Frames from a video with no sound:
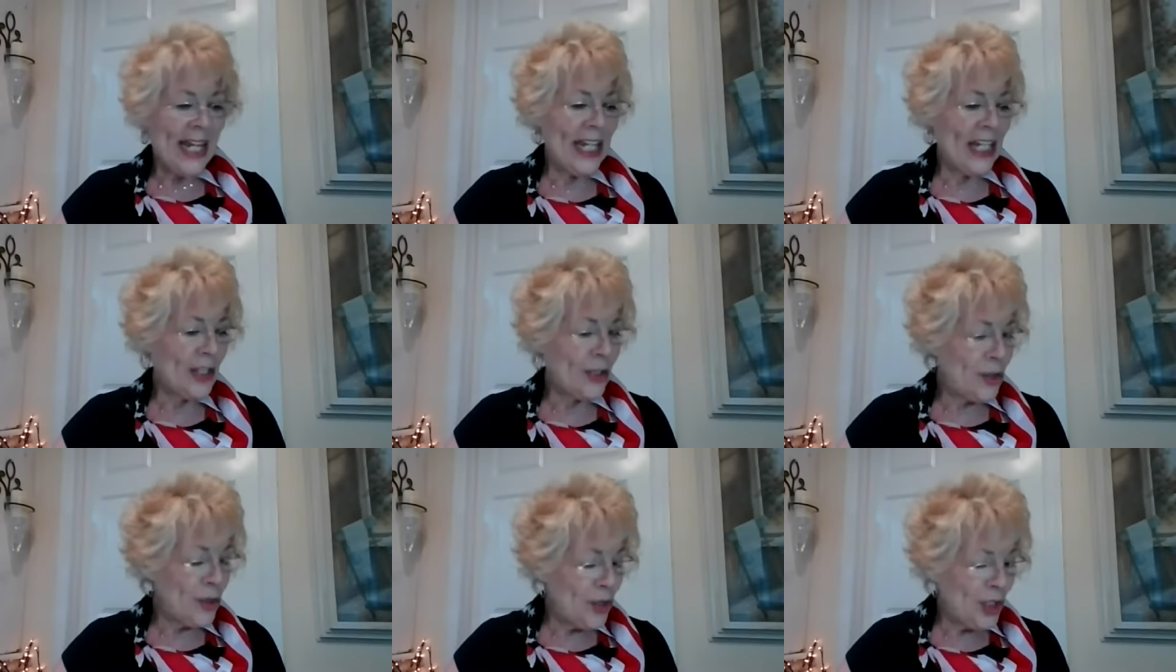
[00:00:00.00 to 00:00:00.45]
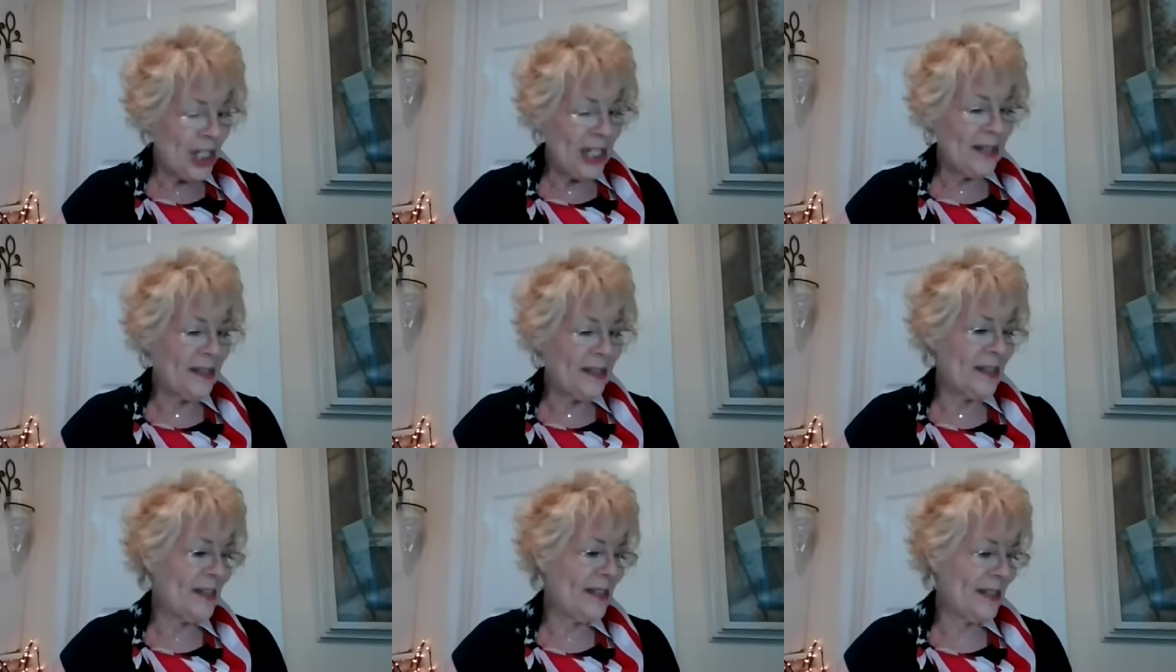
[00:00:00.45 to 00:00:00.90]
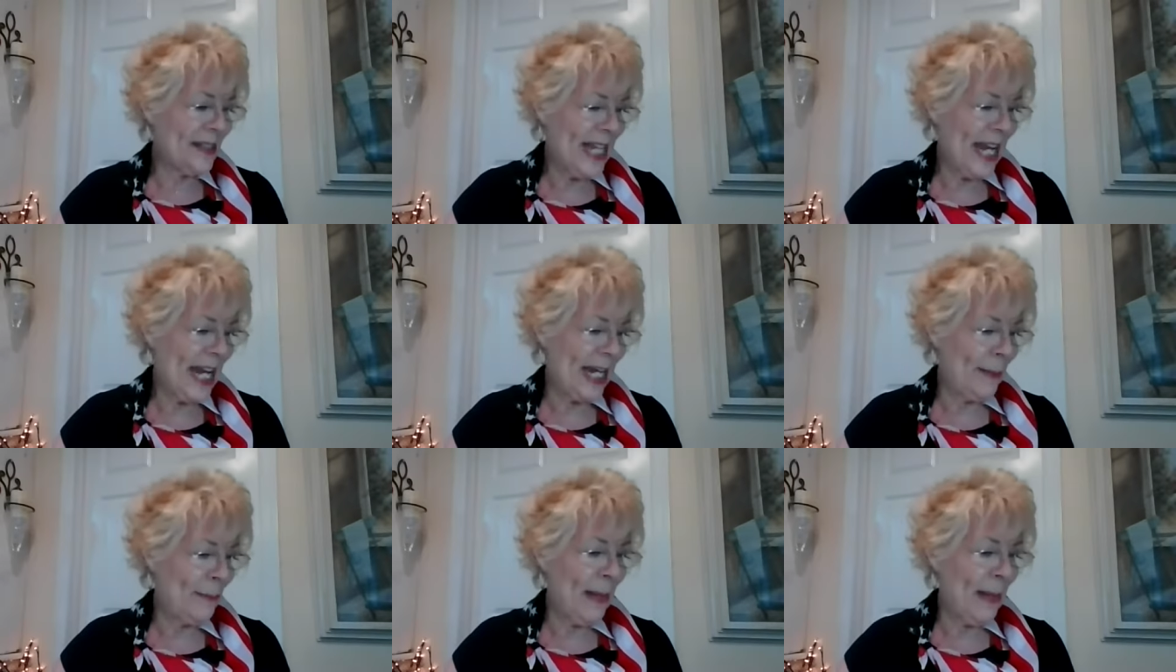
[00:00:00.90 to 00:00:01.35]
In Jesus'
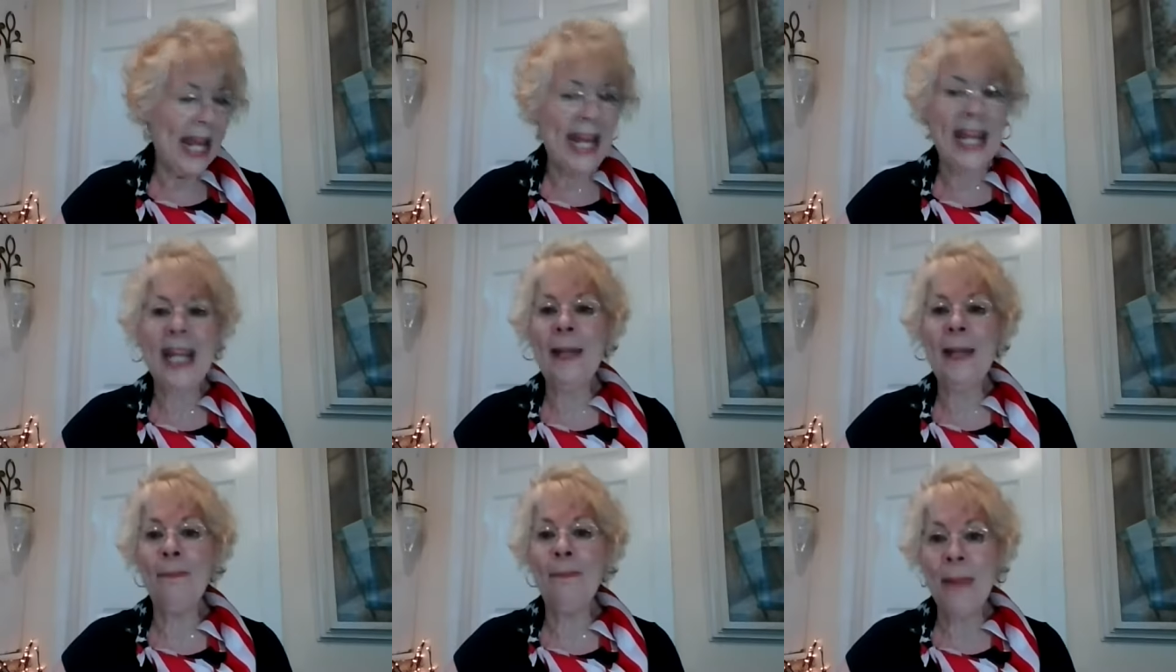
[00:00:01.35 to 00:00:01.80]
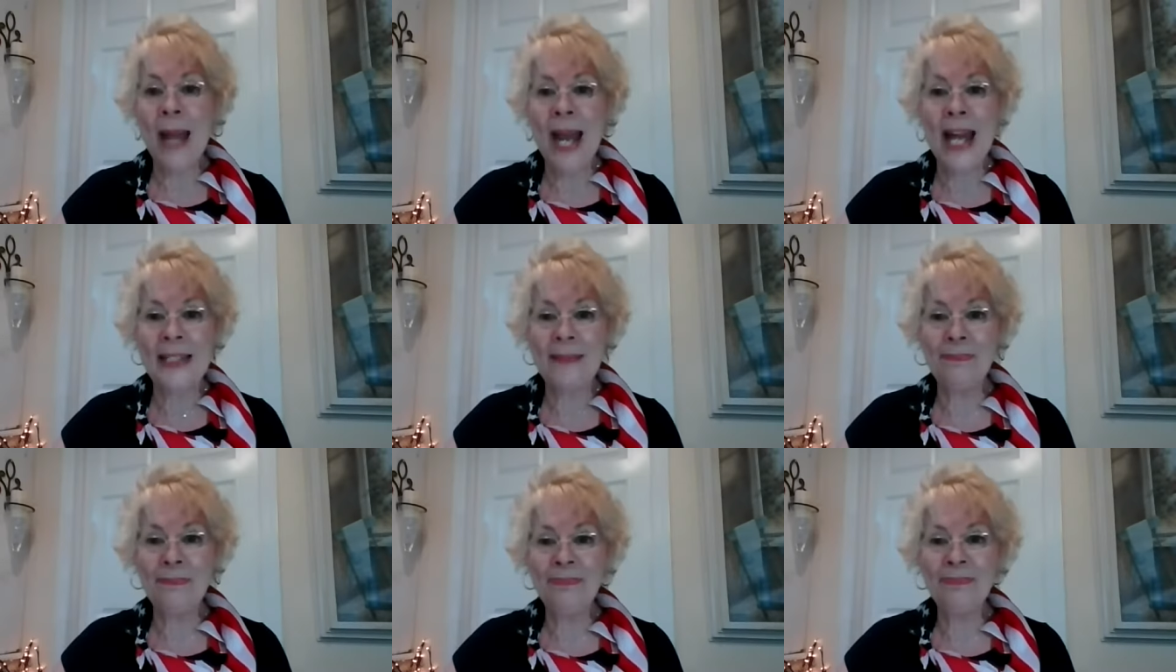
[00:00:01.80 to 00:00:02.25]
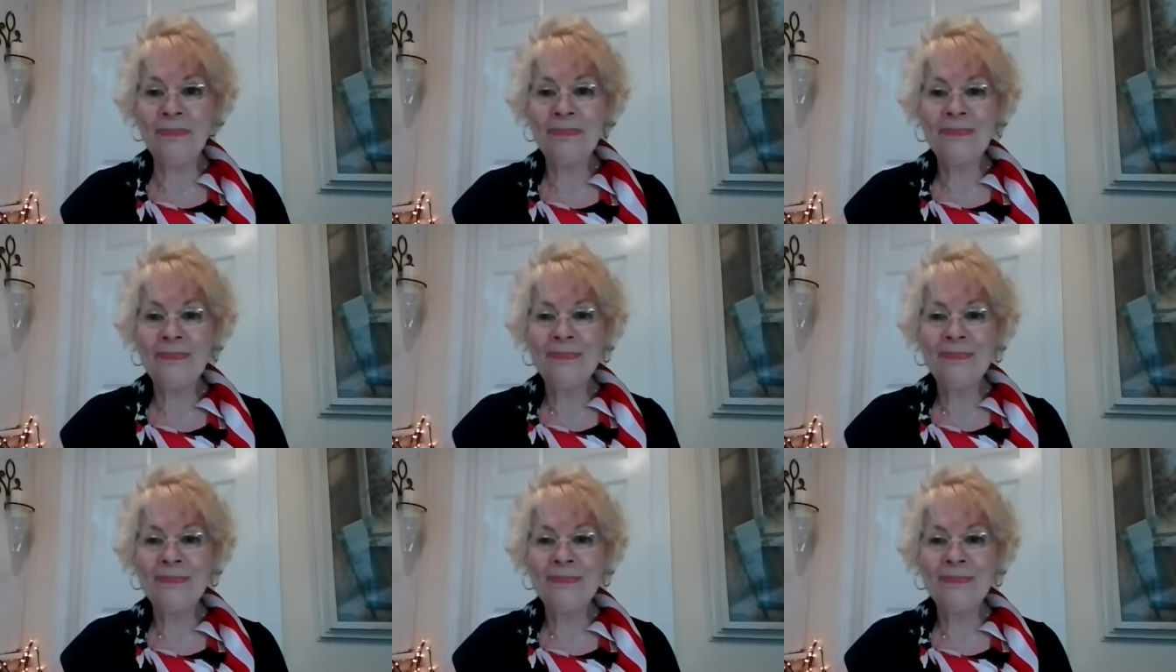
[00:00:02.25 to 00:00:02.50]
name, amen.